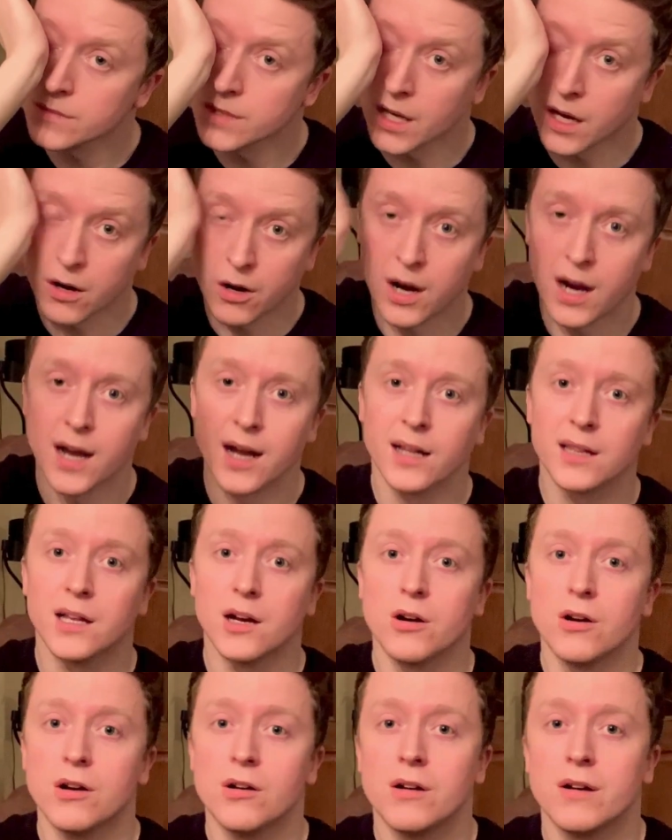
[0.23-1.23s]
All right,
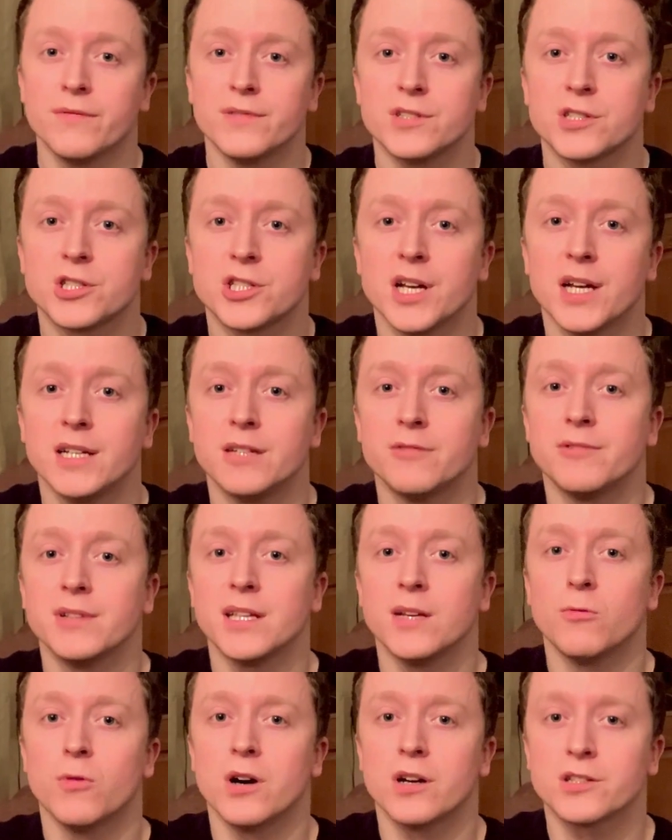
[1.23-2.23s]
hello, whoever's genuinely
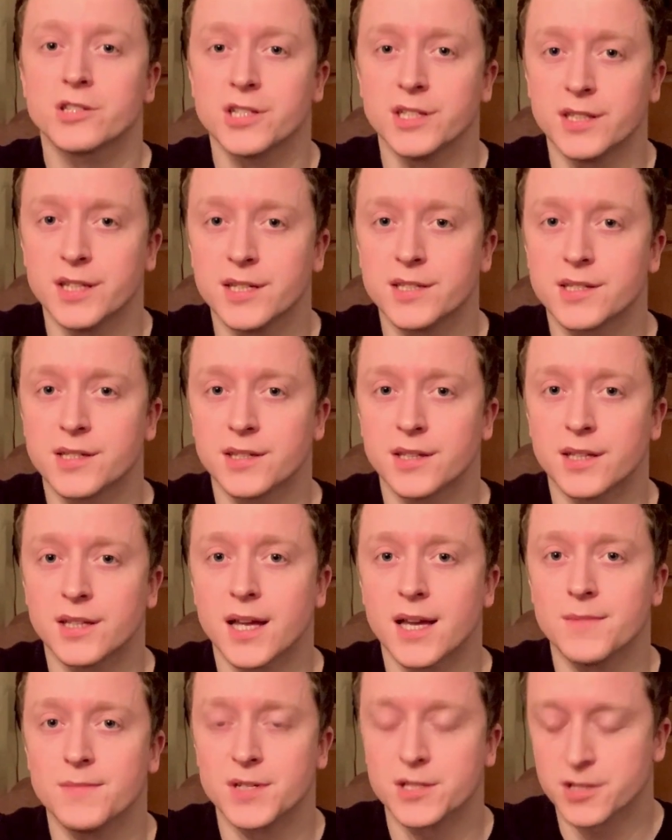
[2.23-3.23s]
watching this in the
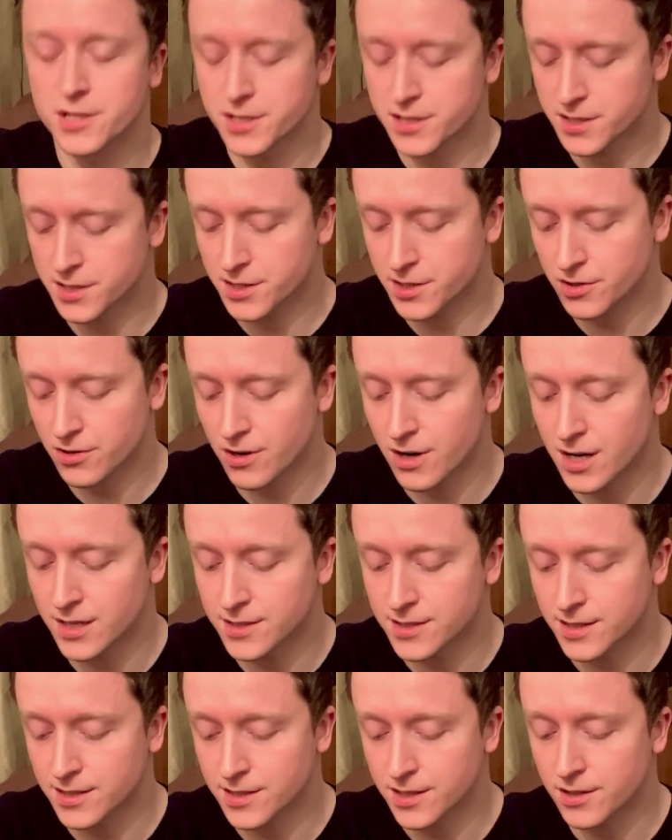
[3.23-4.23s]
name of Jesus
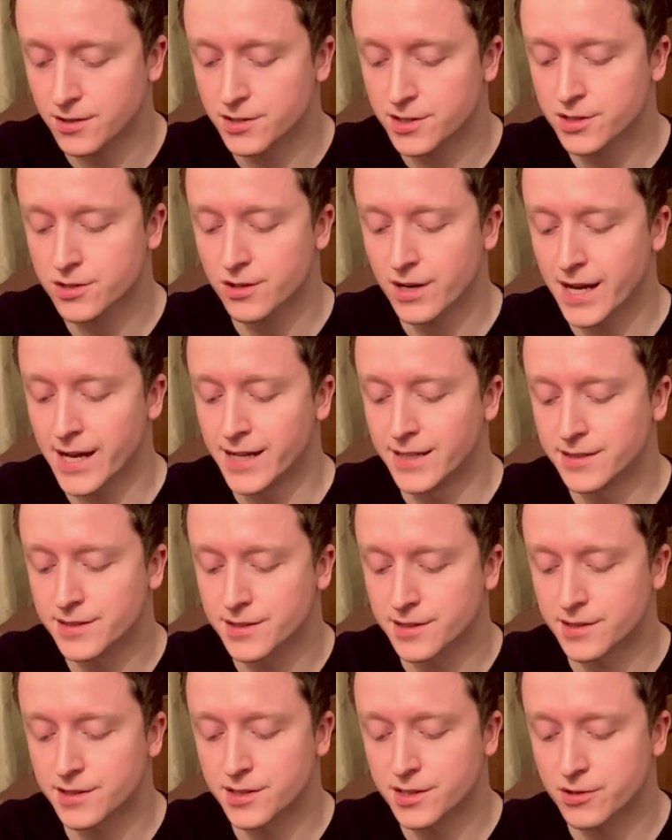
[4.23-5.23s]
Christ. Let's go straight into
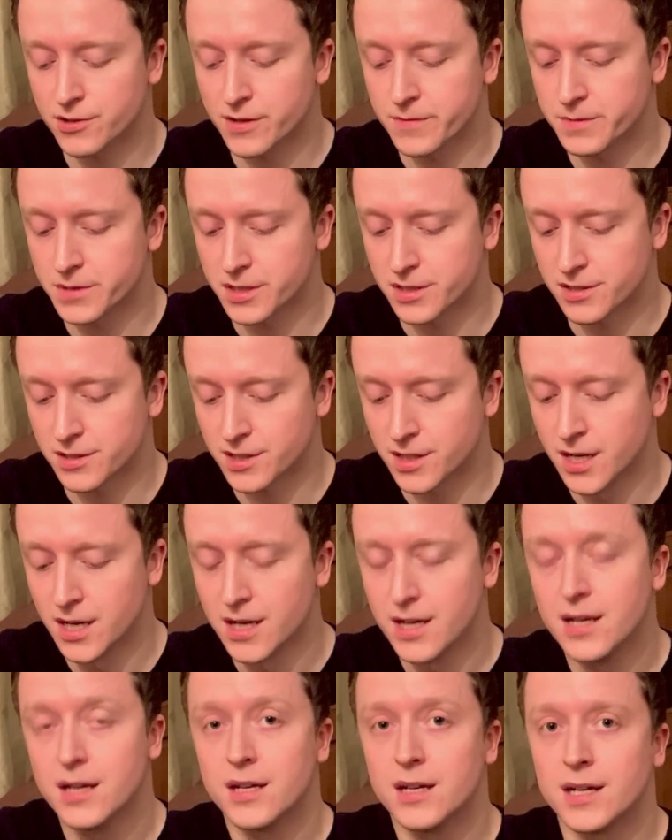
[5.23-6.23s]
the scriptures.
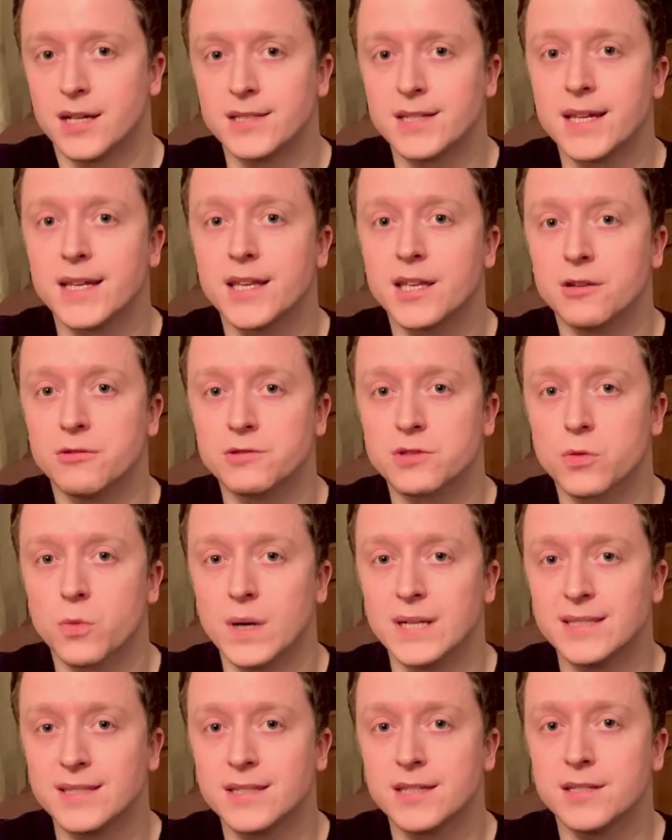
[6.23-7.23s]
Ezekiel
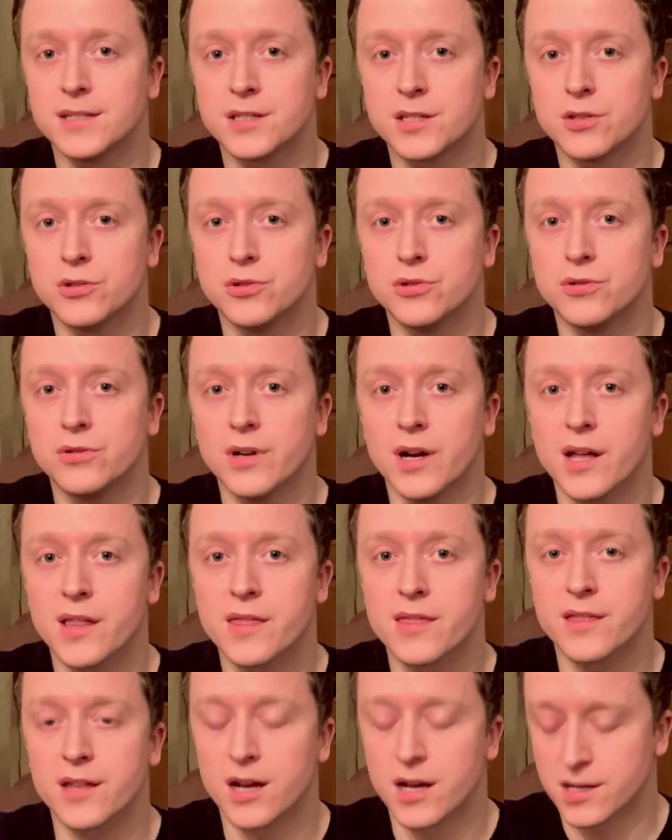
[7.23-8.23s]
22
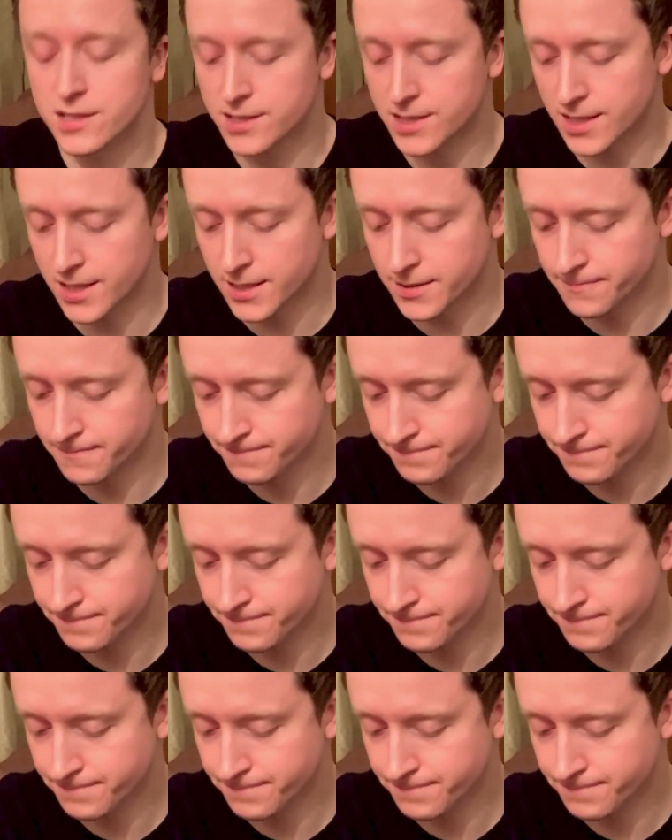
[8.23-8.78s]
30.